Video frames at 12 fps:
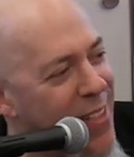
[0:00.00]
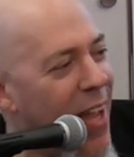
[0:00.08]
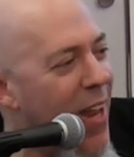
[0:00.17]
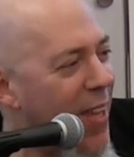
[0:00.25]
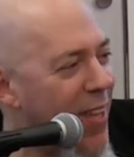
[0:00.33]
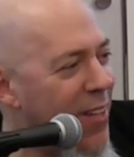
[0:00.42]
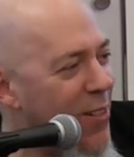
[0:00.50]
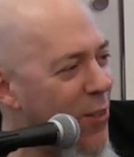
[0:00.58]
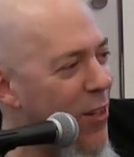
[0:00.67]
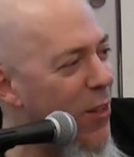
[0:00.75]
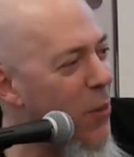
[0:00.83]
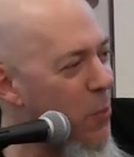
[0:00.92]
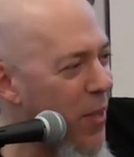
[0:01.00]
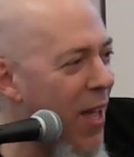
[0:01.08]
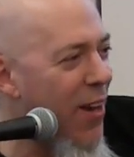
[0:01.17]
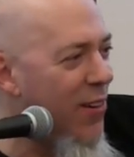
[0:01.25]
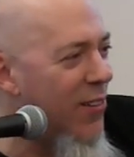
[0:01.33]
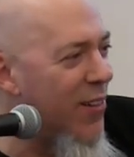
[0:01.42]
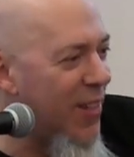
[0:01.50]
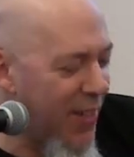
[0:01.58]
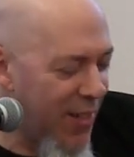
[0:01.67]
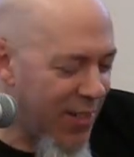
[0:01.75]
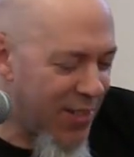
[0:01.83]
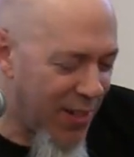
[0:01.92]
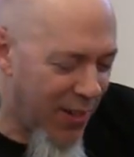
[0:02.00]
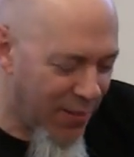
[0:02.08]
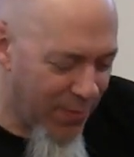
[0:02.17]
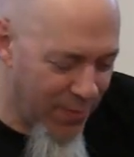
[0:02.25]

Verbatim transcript: not, I can't do that on the piano. So.